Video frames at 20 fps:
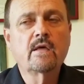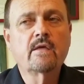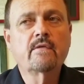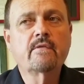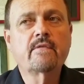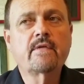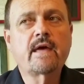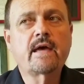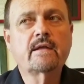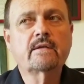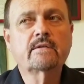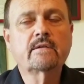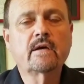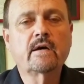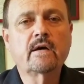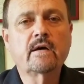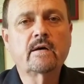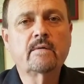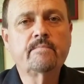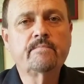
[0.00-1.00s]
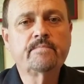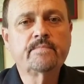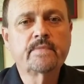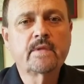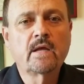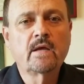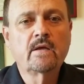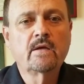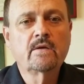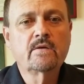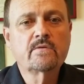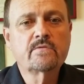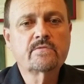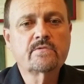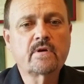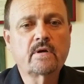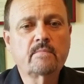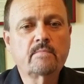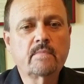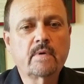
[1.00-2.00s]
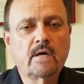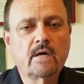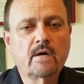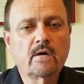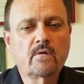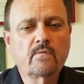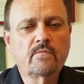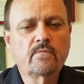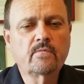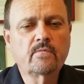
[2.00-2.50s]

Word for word: that um, some uh,